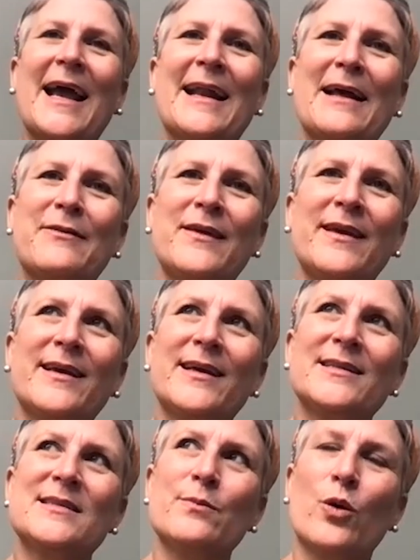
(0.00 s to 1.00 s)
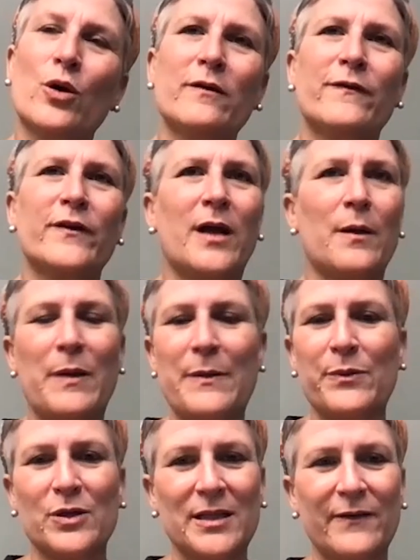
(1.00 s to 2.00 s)
And I think it's important for young
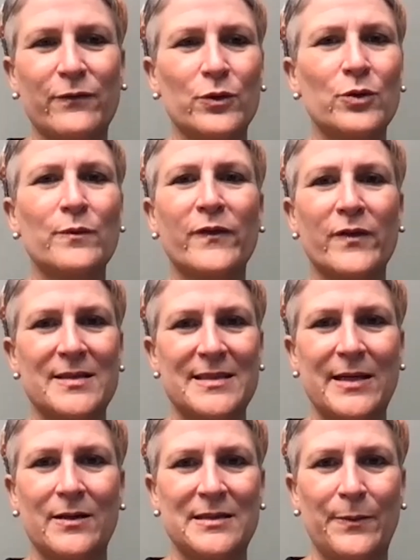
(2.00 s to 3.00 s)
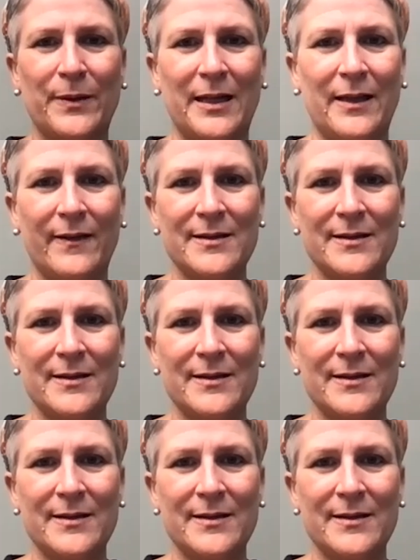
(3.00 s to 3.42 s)
people to leave room for the serendipity.